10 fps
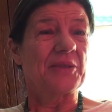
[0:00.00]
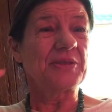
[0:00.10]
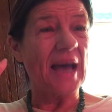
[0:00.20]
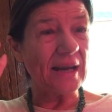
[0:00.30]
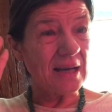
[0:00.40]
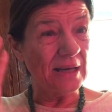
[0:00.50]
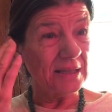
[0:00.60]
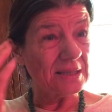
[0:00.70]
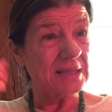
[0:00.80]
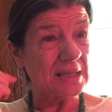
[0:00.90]
That kind
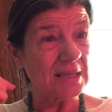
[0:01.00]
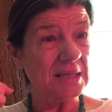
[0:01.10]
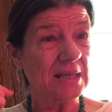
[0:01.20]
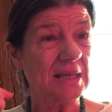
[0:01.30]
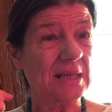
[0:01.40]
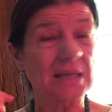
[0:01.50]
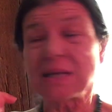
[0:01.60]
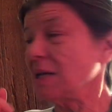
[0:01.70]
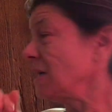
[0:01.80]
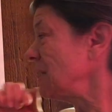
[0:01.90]
of thinking
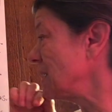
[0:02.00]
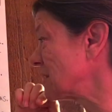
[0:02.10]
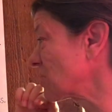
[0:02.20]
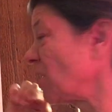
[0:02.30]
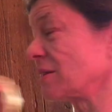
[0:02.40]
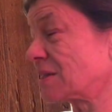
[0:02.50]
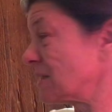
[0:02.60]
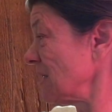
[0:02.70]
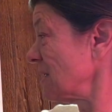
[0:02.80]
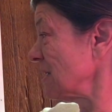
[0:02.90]
is called
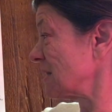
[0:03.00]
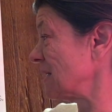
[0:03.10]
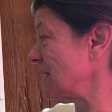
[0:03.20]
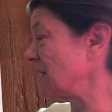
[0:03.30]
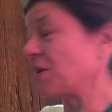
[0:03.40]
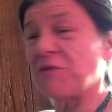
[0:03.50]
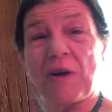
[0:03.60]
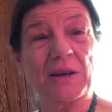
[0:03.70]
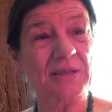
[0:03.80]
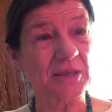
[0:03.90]
stinking thinking,
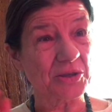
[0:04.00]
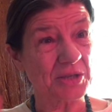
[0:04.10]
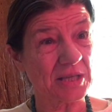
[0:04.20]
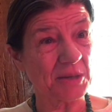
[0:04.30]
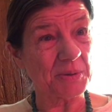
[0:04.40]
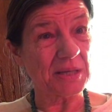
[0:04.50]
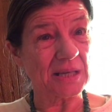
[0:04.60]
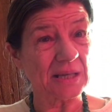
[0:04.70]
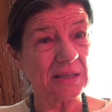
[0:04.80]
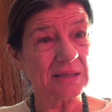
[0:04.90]
falls under
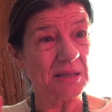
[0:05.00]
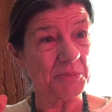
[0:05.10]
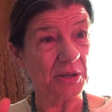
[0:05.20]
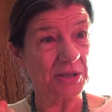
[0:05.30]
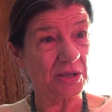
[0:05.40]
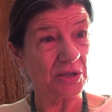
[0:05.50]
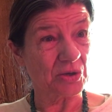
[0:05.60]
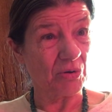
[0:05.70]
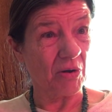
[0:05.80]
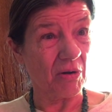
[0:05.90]
CBD, stimulus
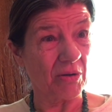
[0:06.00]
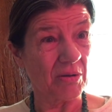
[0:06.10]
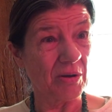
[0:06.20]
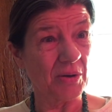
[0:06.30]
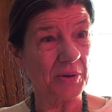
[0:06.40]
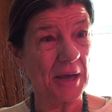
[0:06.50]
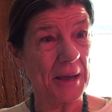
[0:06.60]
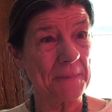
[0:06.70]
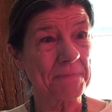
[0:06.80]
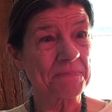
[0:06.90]
control,
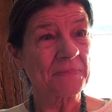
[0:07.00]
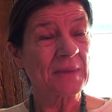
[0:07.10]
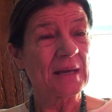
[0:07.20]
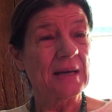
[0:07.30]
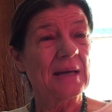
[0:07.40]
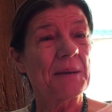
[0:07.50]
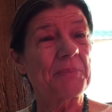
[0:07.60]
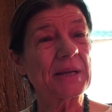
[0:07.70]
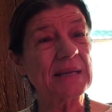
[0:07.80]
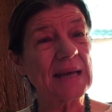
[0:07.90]
okay?
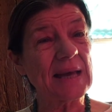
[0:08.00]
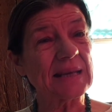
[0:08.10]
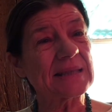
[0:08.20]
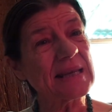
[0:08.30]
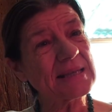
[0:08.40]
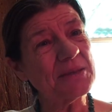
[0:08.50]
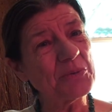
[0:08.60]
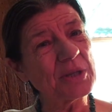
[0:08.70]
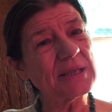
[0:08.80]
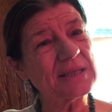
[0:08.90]
But again, it doesn't
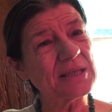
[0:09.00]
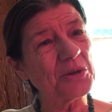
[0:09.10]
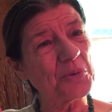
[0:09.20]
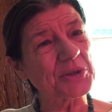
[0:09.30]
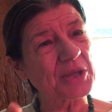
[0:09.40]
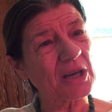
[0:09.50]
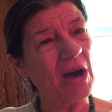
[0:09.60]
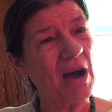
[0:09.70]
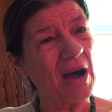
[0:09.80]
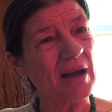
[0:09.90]
really deal with the
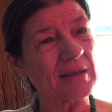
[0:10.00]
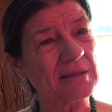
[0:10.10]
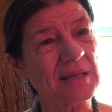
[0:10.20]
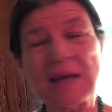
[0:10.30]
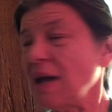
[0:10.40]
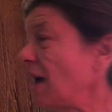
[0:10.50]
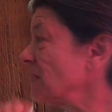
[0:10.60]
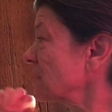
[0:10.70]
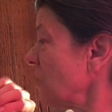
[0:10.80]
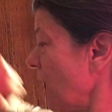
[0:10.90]
cause.
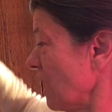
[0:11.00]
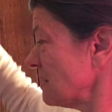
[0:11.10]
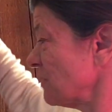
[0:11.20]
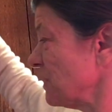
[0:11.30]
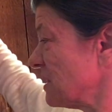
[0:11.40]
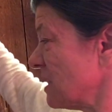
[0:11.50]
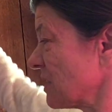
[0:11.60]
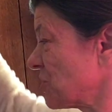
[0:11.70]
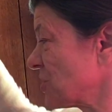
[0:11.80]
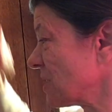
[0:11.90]
And the cause of
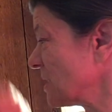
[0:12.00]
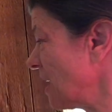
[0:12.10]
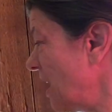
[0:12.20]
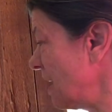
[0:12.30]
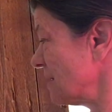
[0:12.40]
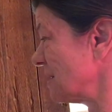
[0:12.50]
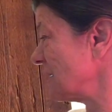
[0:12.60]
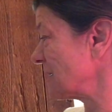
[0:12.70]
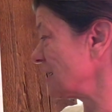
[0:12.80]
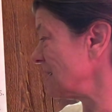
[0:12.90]
addiction, I
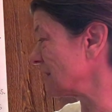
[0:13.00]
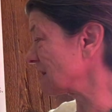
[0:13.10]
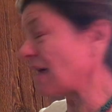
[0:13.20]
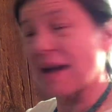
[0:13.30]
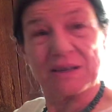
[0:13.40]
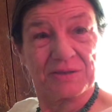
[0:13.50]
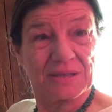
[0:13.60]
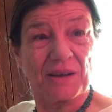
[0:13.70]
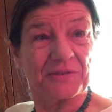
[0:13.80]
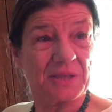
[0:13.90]
think, is lack of
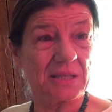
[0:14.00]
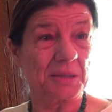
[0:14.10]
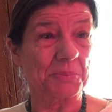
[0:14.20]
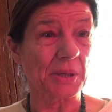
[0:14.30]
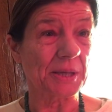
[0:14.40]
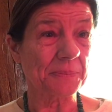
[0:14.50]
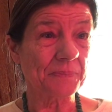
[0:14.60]
self-discipline.